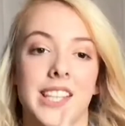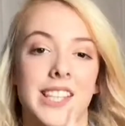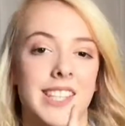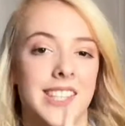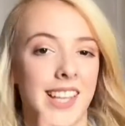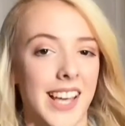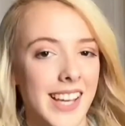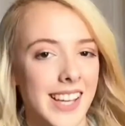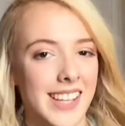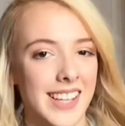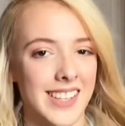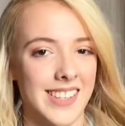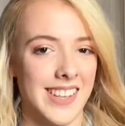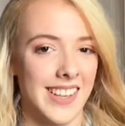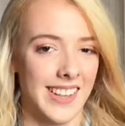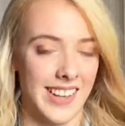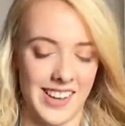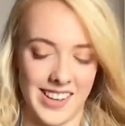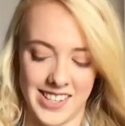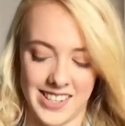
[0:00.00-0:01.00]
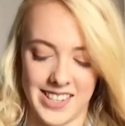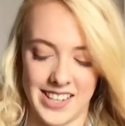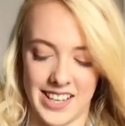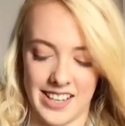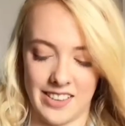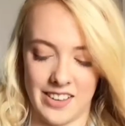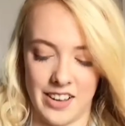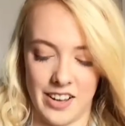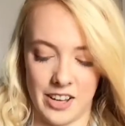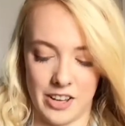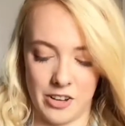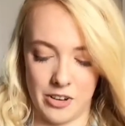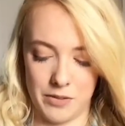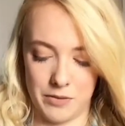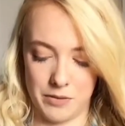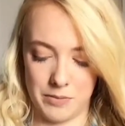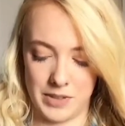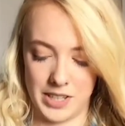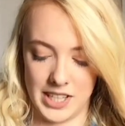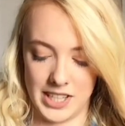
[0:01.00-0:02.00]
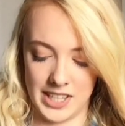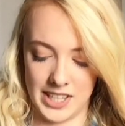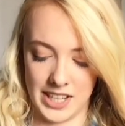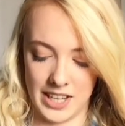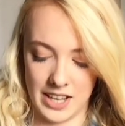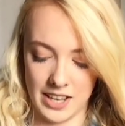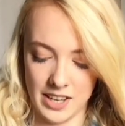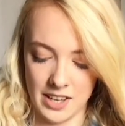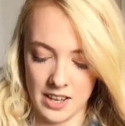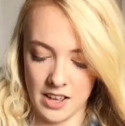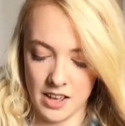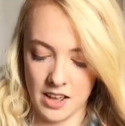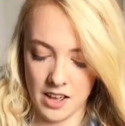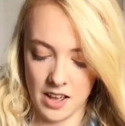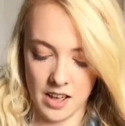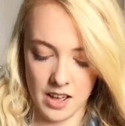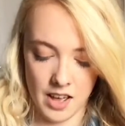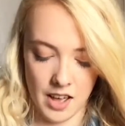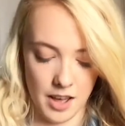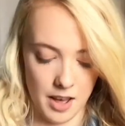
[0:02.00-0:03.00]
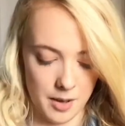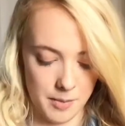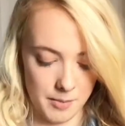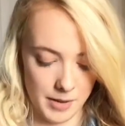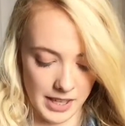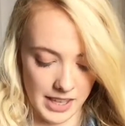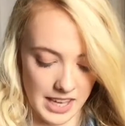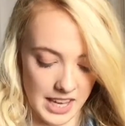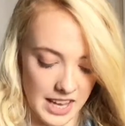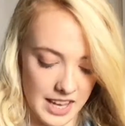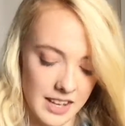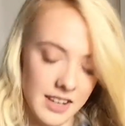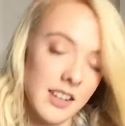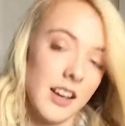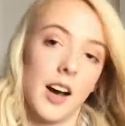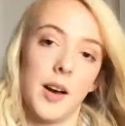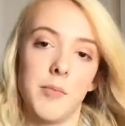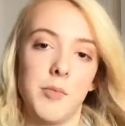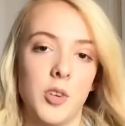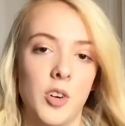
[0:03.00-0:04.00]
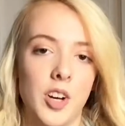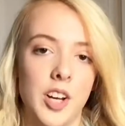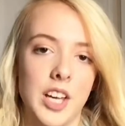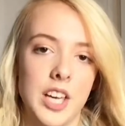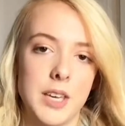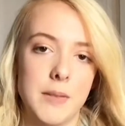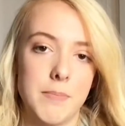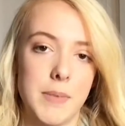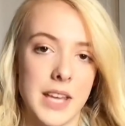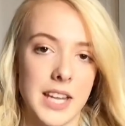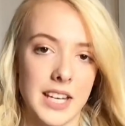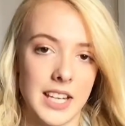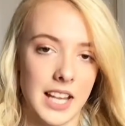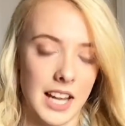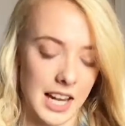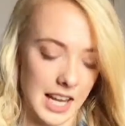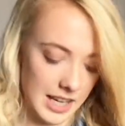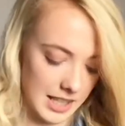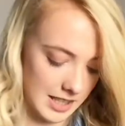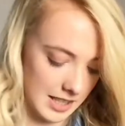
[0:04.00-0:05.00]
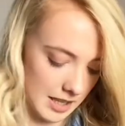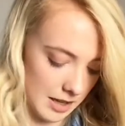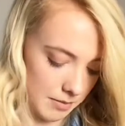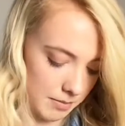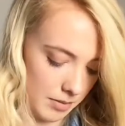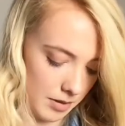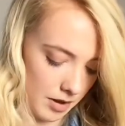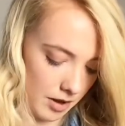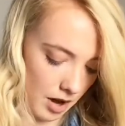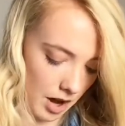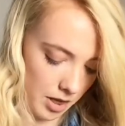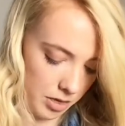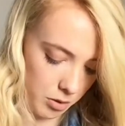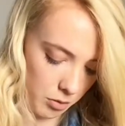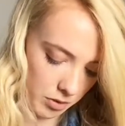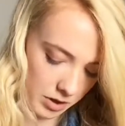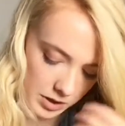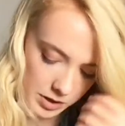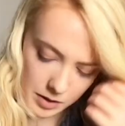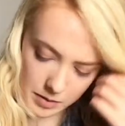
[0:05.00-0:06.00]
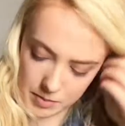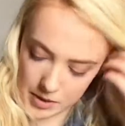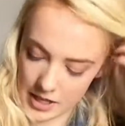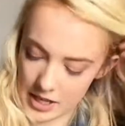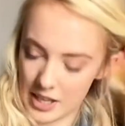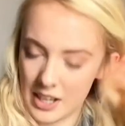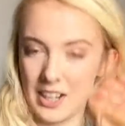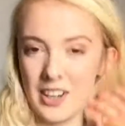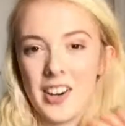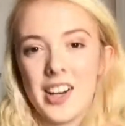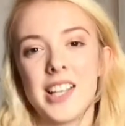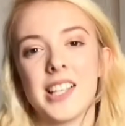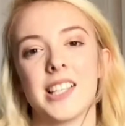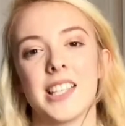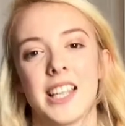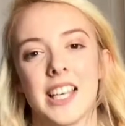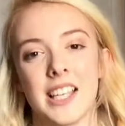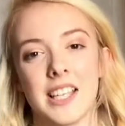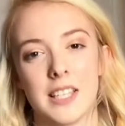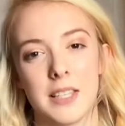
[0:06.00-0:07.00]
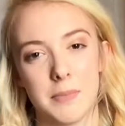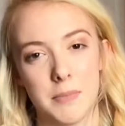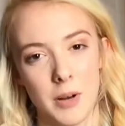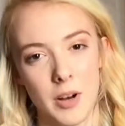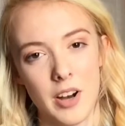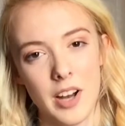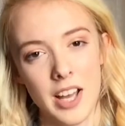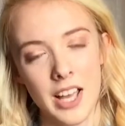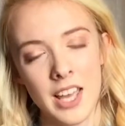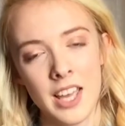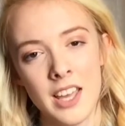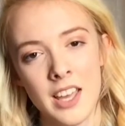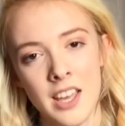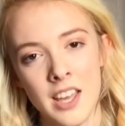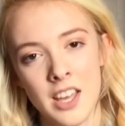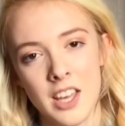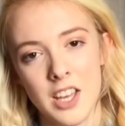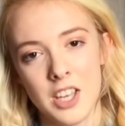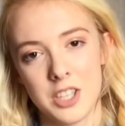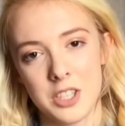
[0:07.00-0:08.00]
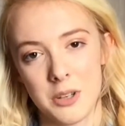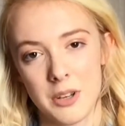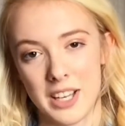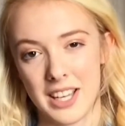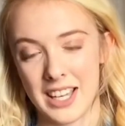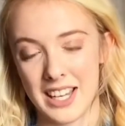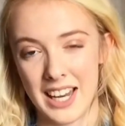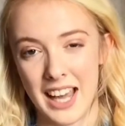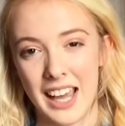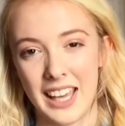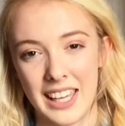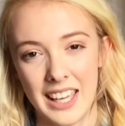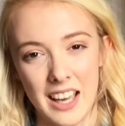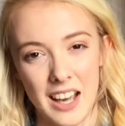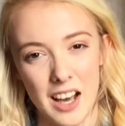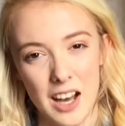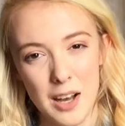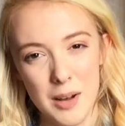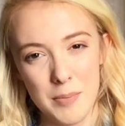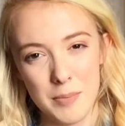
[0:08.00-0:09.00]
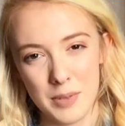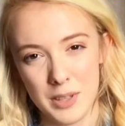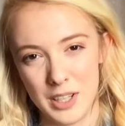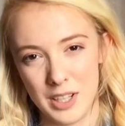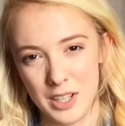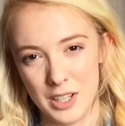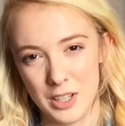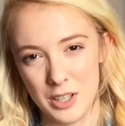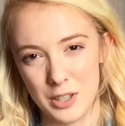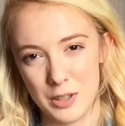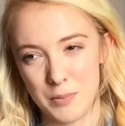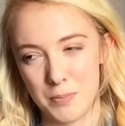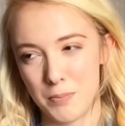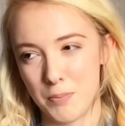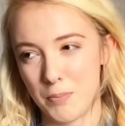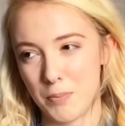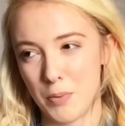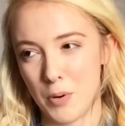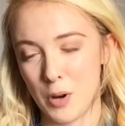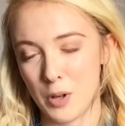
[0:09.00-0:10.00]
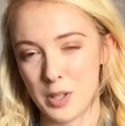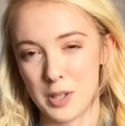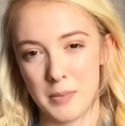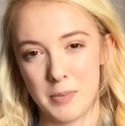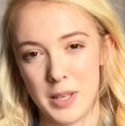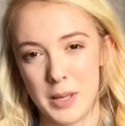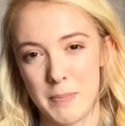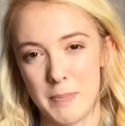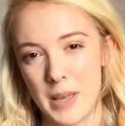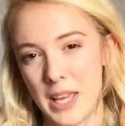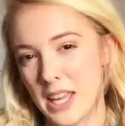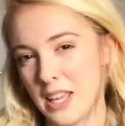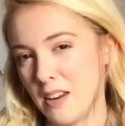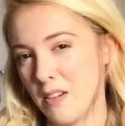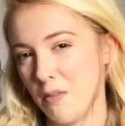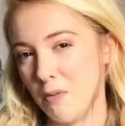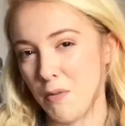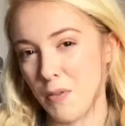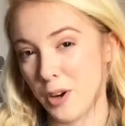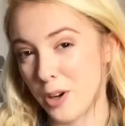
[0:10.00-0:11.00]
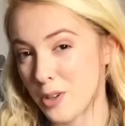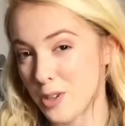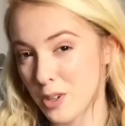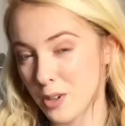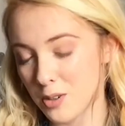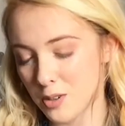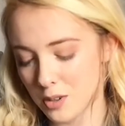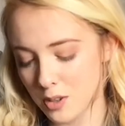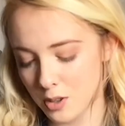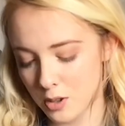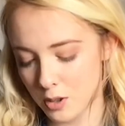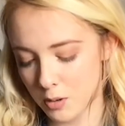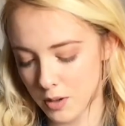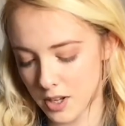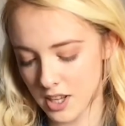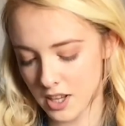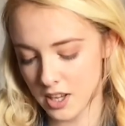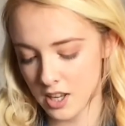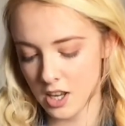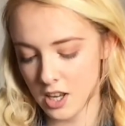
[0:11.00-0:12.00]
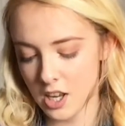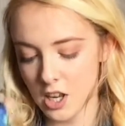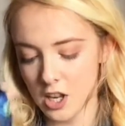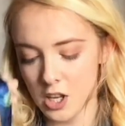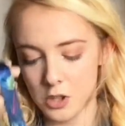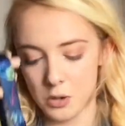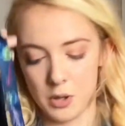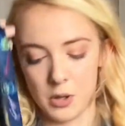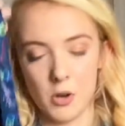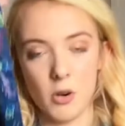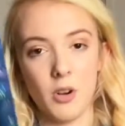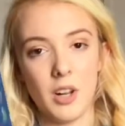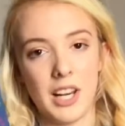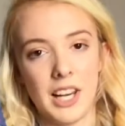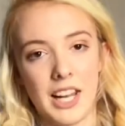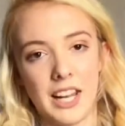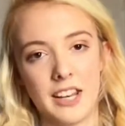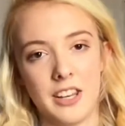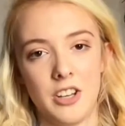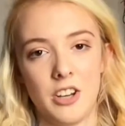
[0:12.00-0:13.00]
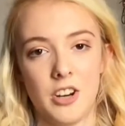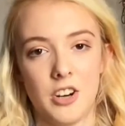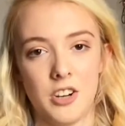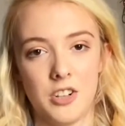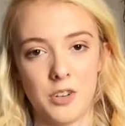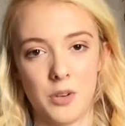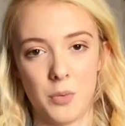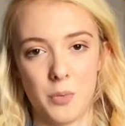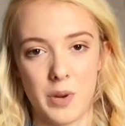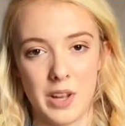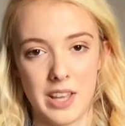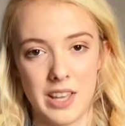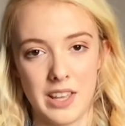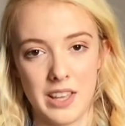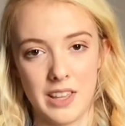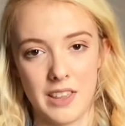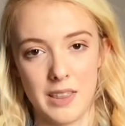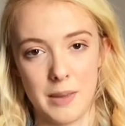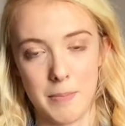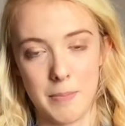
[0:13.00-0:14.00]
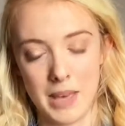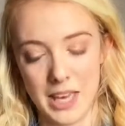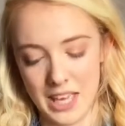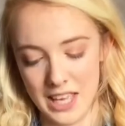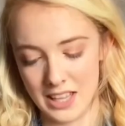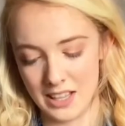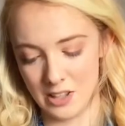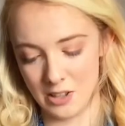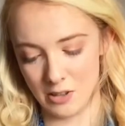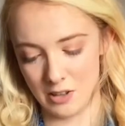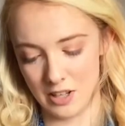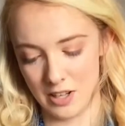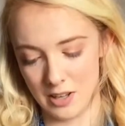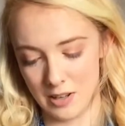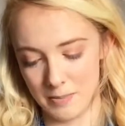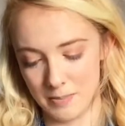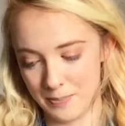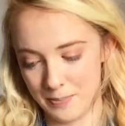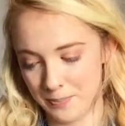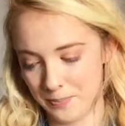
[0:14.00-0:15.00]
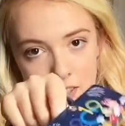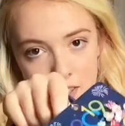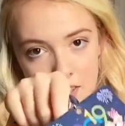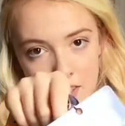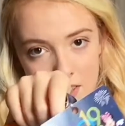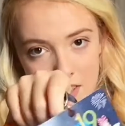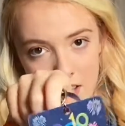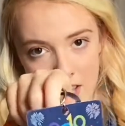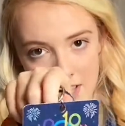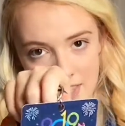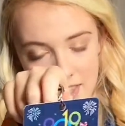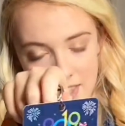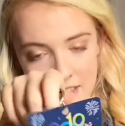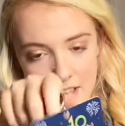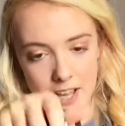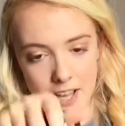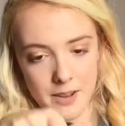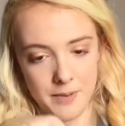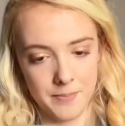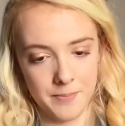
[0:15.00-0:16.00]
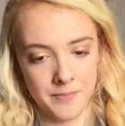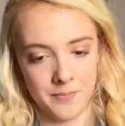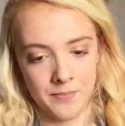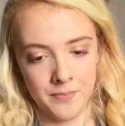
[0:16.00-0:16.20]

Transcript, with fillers: the second to last thing that I got from Disney. Um, again, I'm not a pin collector, but I thought this would be a nice thing to buy so I can hang it up and possibly pin photos to it. So I got a lanyard with pins on it. It has that.